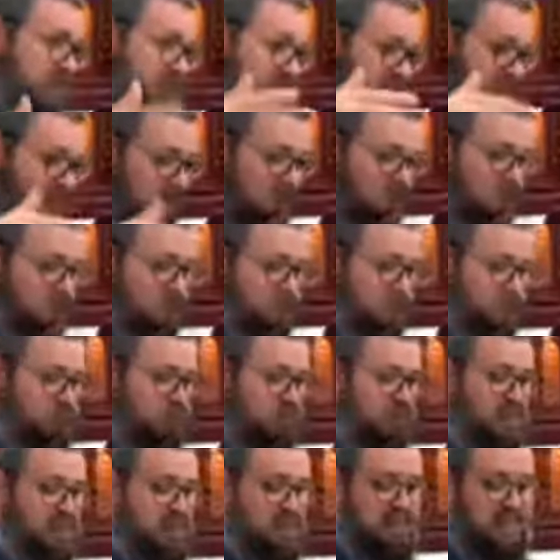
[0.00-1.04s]
That's on the spiritual
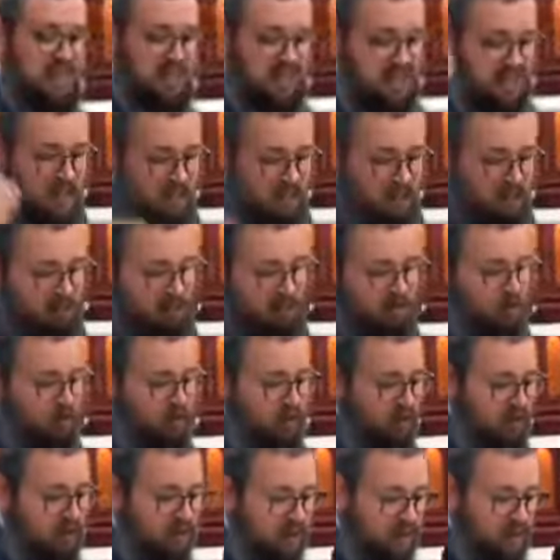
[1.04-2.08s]
sense. That's the idea
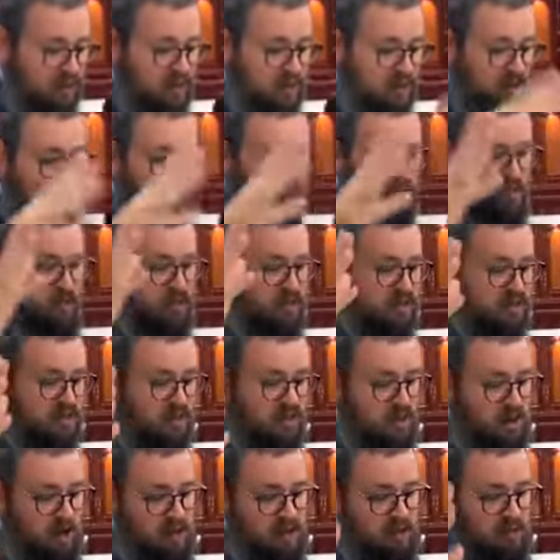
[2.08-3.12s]
of connecting Eilamis,
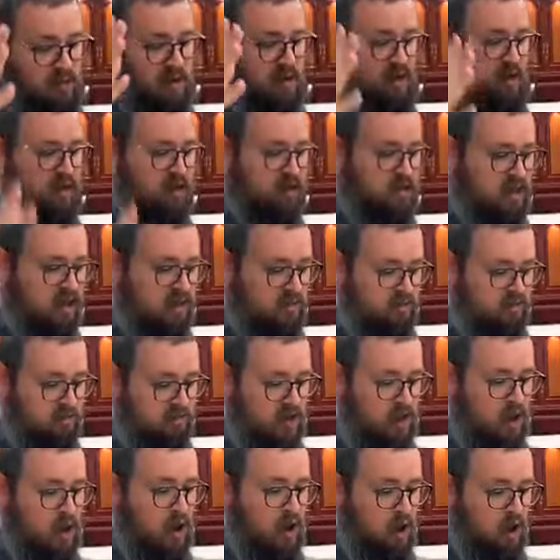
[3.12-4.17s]
Elyonim, and Eirin Seif,
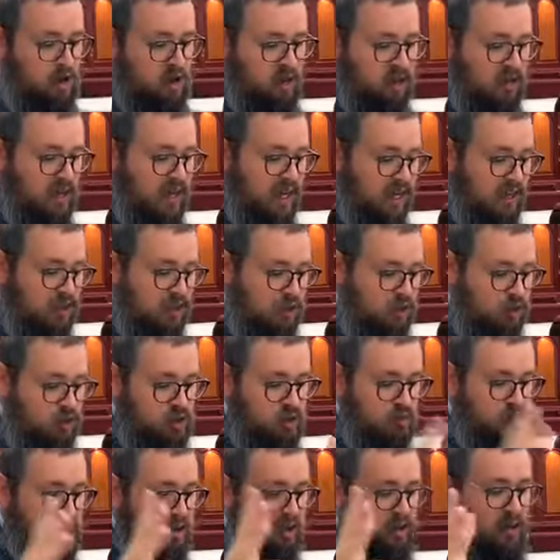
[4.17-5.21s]
or connecting
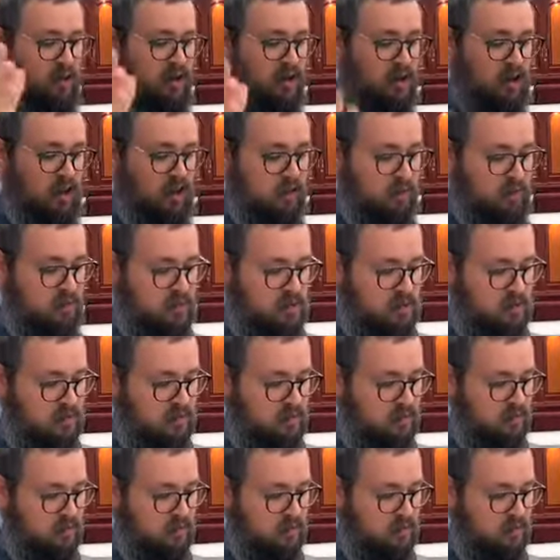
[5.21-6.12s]
Kutchabrichu and the Eilamis.